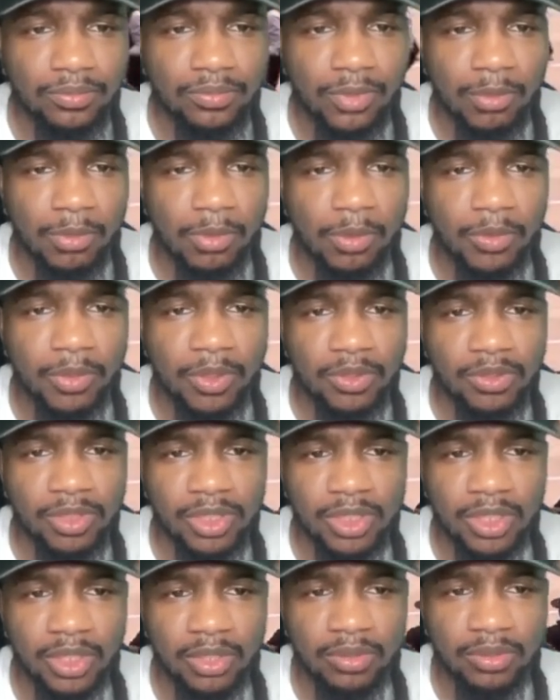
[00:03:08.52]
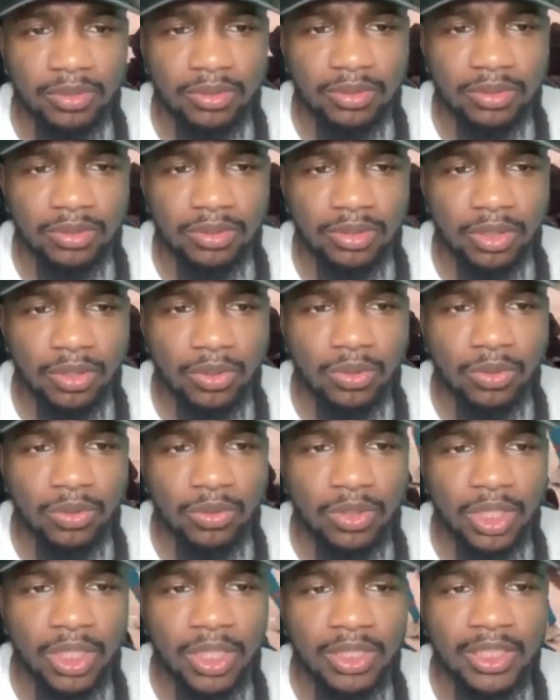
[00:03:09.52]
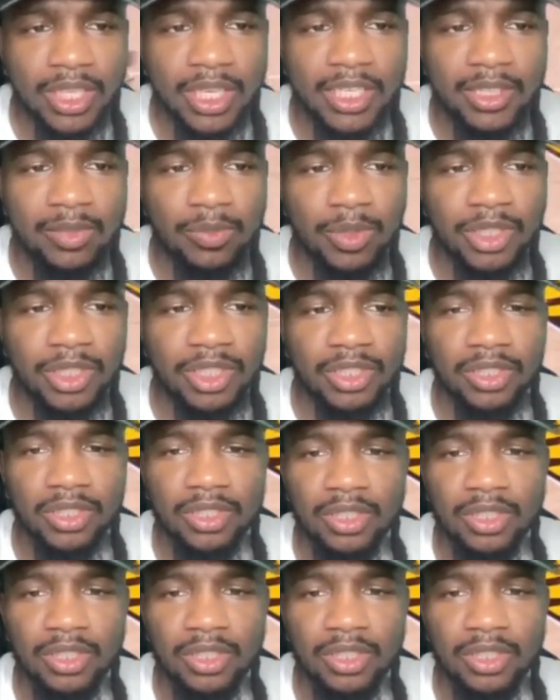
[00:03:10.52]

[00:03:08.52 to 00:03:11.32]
Well, we gonna see though. Ooh, take this with you.